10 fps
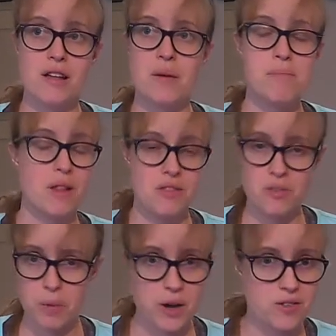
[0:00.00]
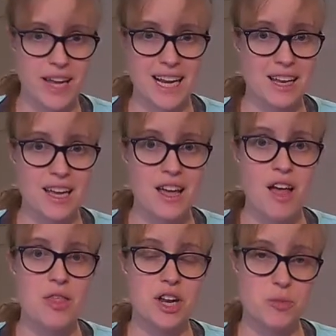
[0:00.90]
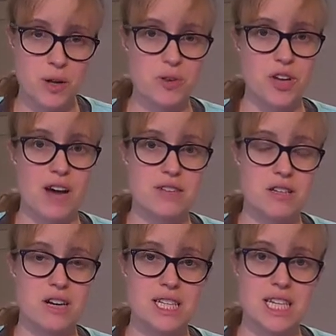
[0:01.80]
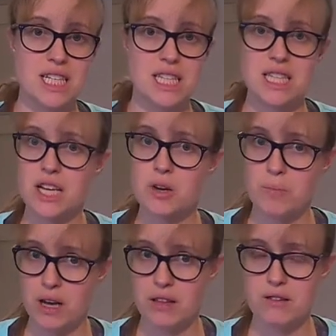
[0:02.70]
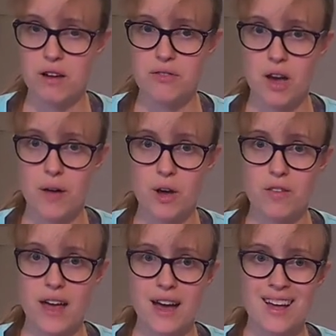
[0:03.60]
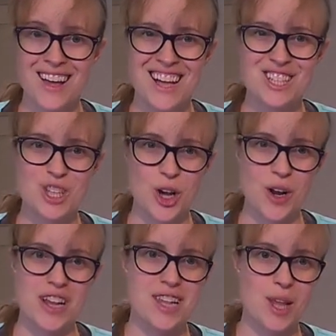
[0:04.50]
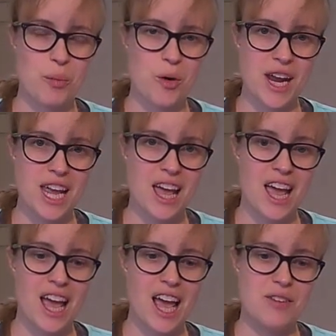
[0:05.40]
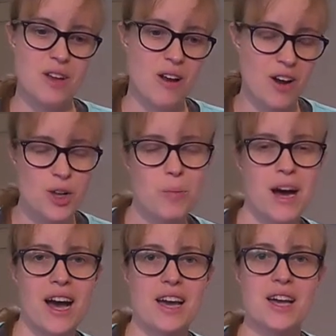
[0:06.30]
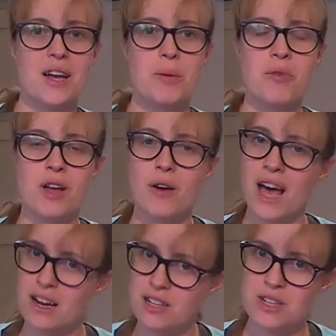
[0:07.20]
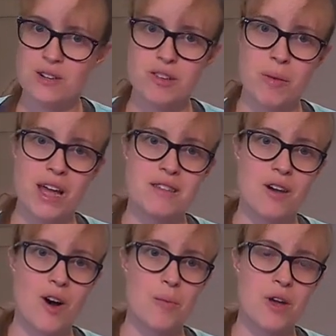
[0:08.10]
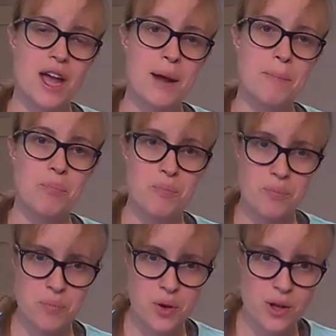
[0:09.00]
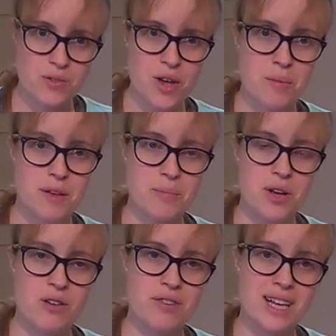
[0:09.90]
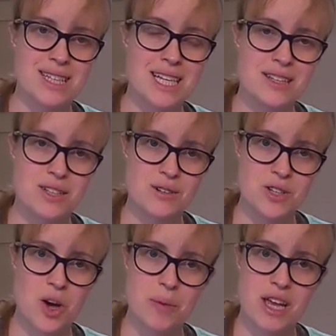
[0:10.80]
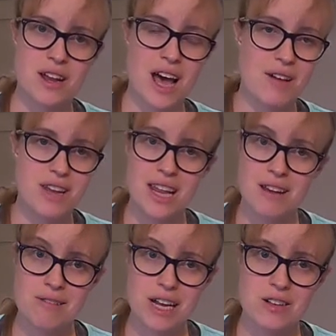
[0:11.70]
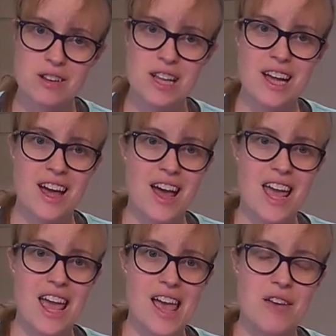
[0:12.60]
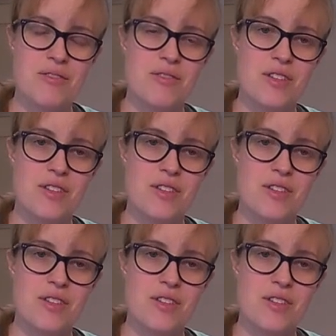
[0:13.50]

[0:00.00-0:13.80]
months postnatally that it's because you have a diastasis. There could be other stuff going on there. So in summary, if you lie on your back, bring your head and shoulder blades up, put your fingers into your tummy and have a little wriggle. If